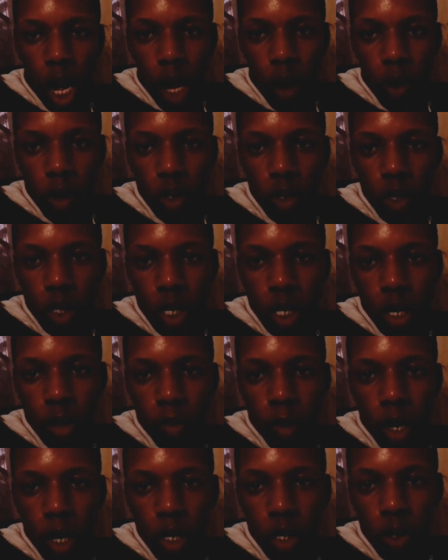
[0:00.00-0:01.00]
I want to
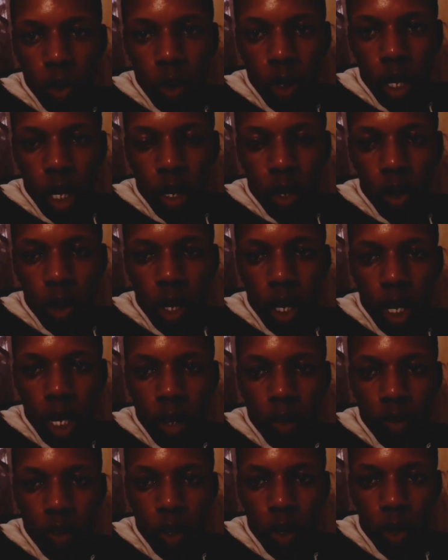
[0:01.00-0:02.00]
remind you that God
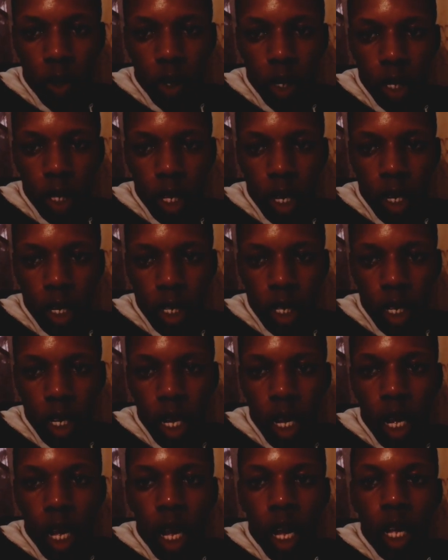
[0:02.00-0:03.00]
loves and God thinks
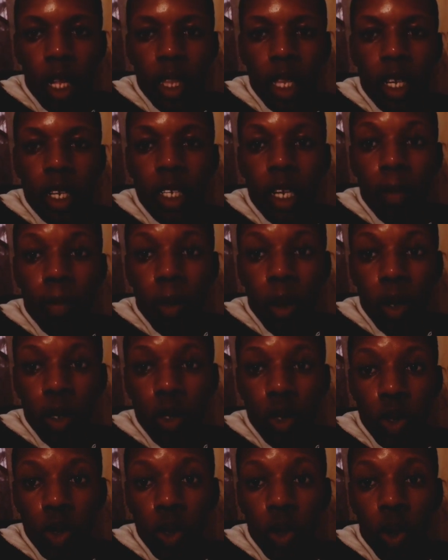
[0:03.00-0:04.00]
things
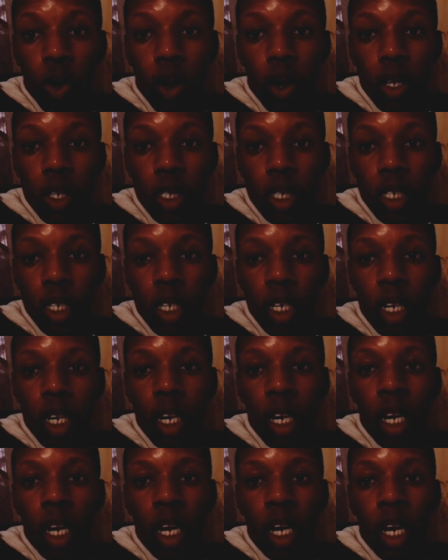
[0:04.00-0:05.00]
about you. God
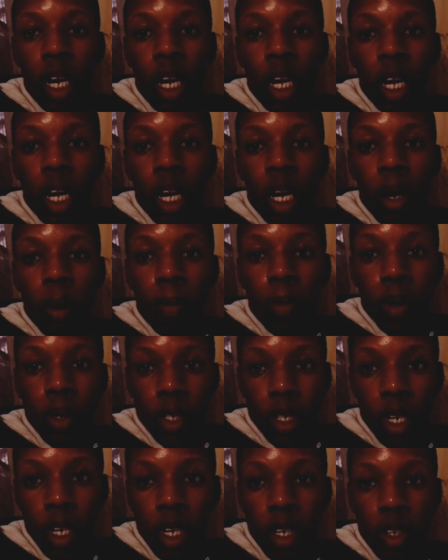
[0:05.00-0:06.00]

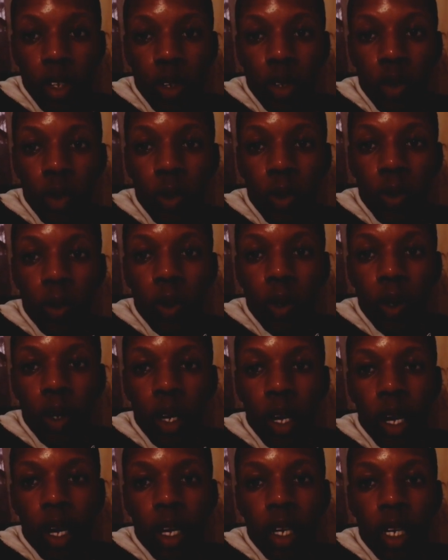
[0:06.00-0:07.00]
protects you
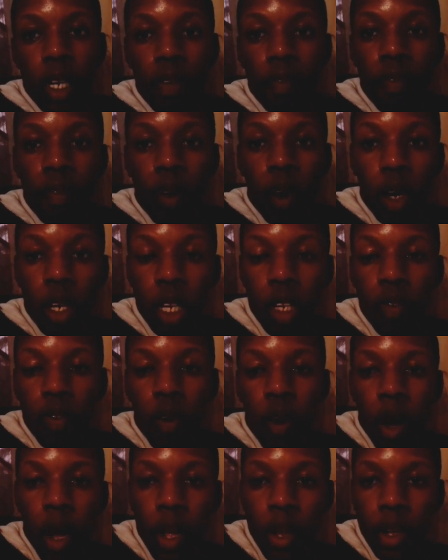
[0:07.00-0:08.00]
and if God is
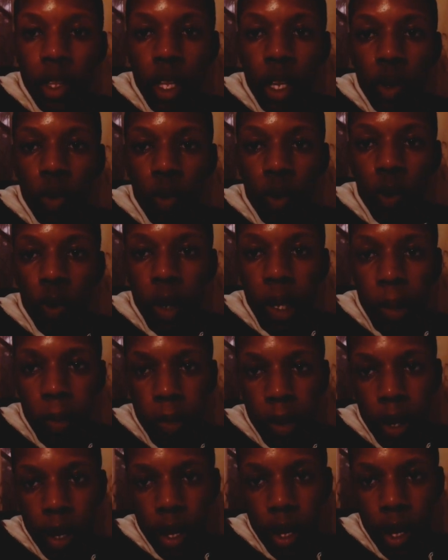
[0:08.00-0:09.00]
for us then who can
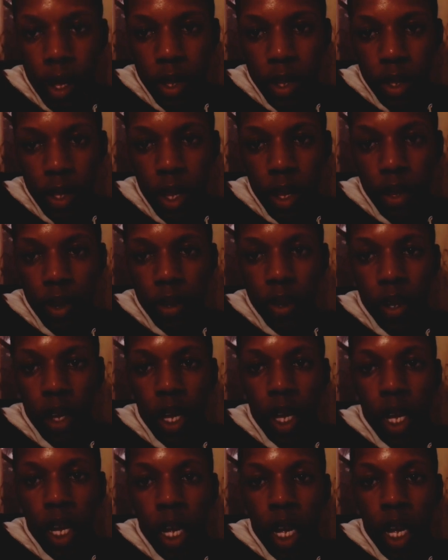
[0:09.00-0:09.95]
be against us?